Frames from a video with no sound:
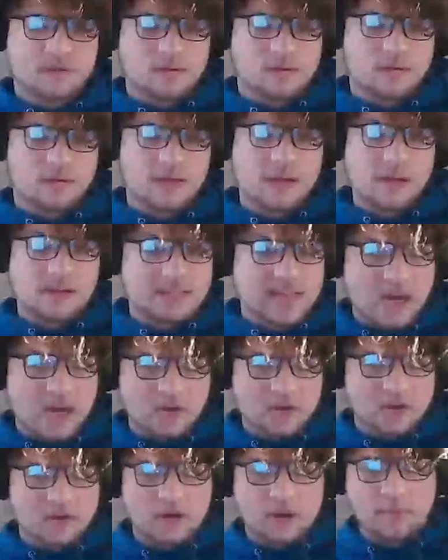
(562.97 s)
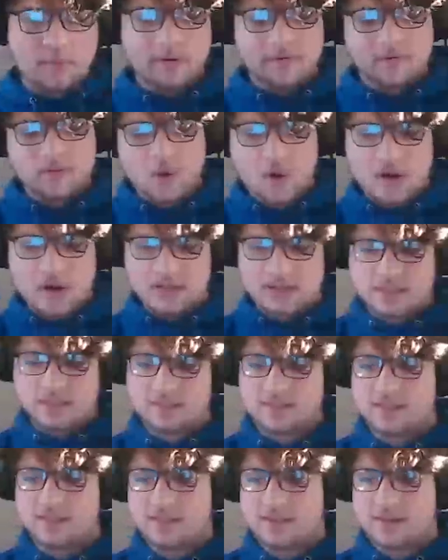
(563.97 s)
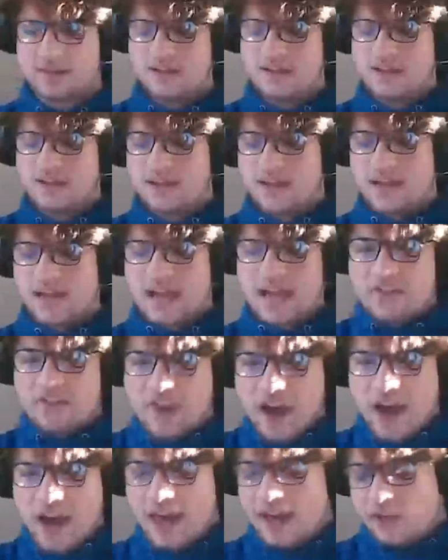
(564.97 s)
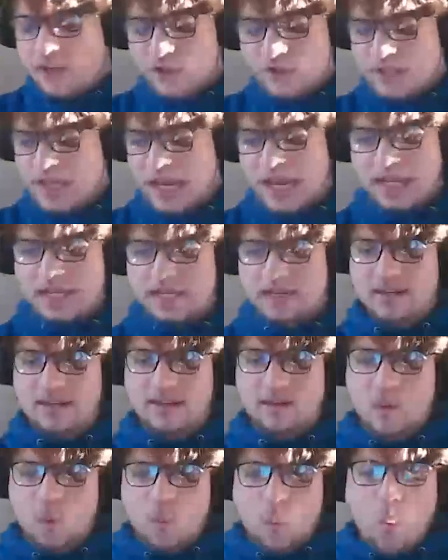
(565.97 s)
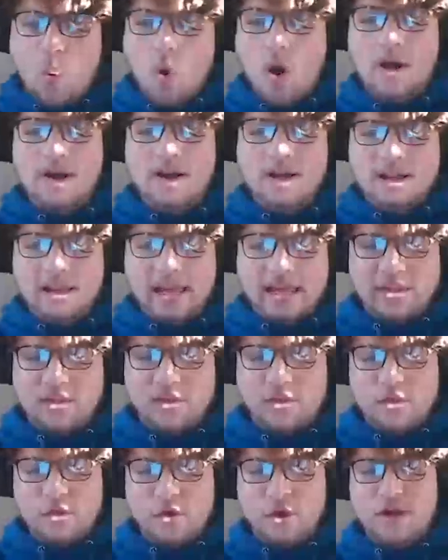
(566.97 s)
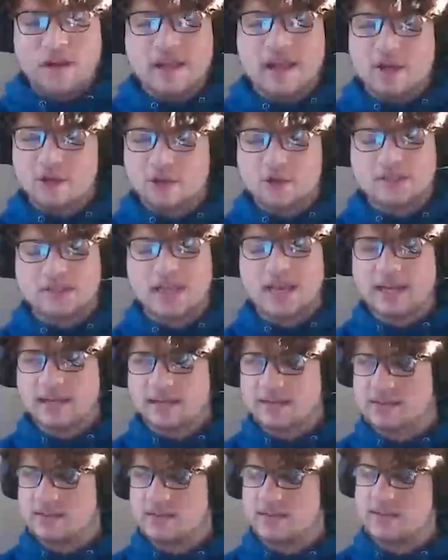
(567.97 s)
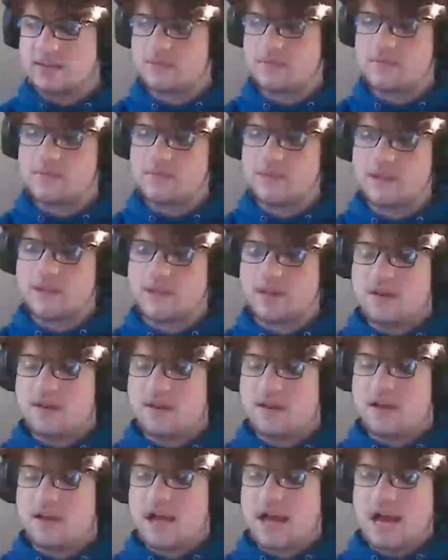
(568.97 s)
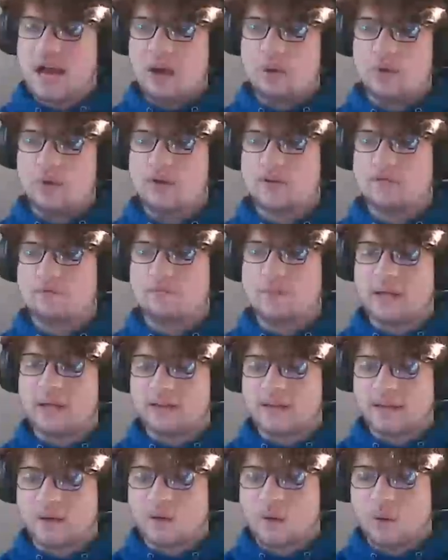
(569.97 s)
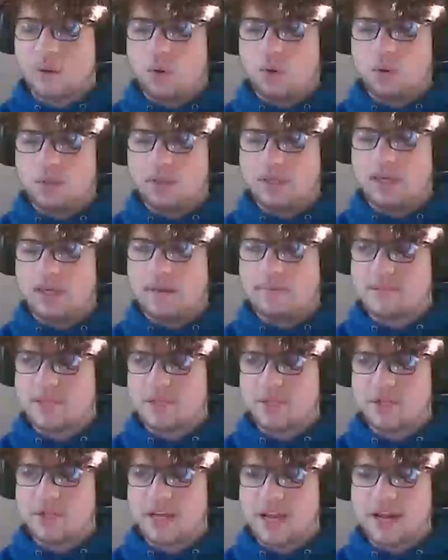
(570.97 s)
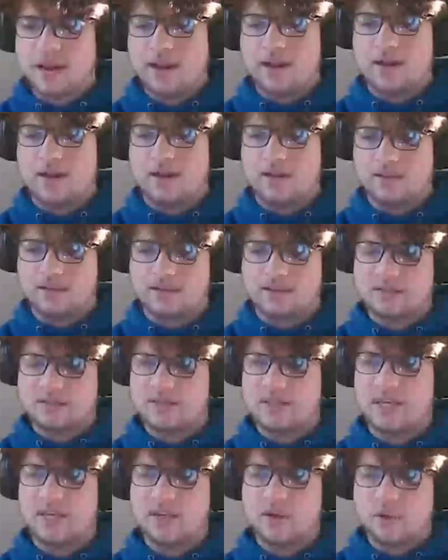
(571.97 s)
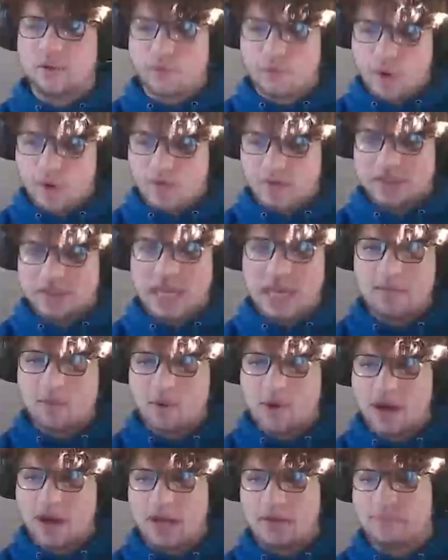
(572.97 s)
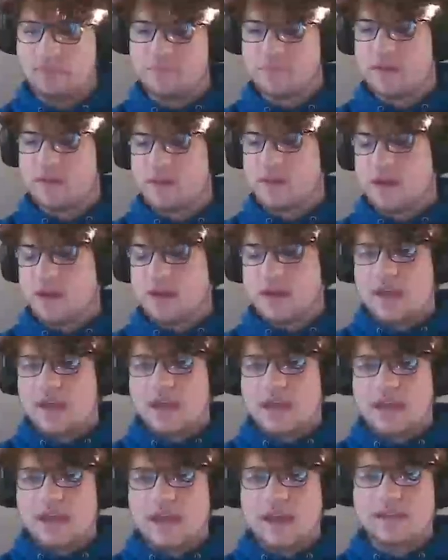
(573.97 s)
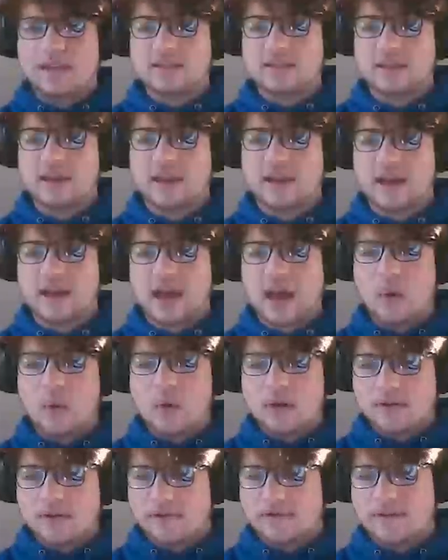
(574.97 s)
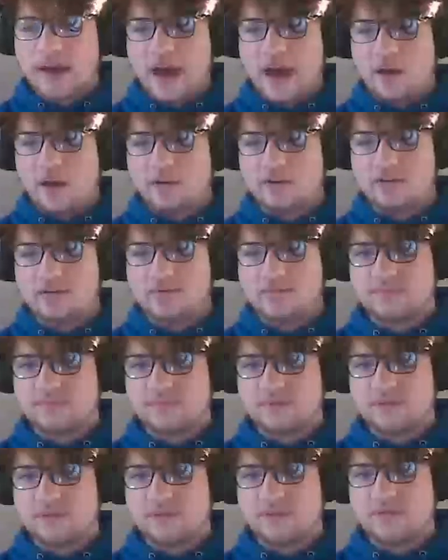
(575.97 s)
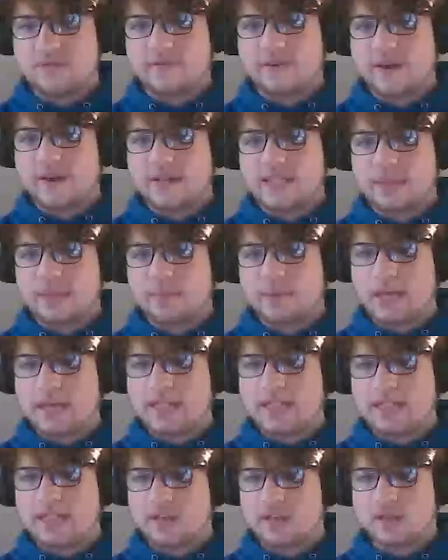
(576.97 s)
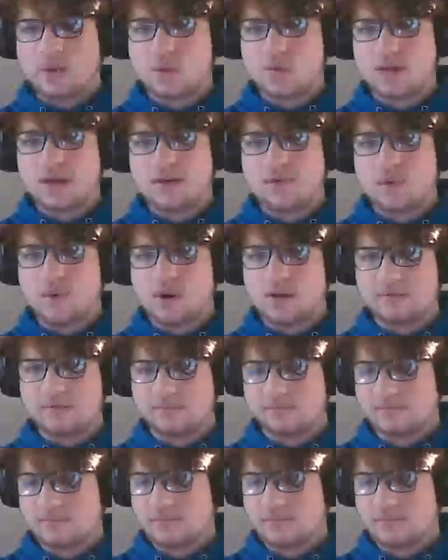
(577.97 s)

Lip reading: And I was calculating it all, but of course, if I had just taken 30 extra seconds, I would have been like, holy, I'm such an idiot, Hans. Like, you're throwing this game away. And I would have found the very simple idea, just queen f1.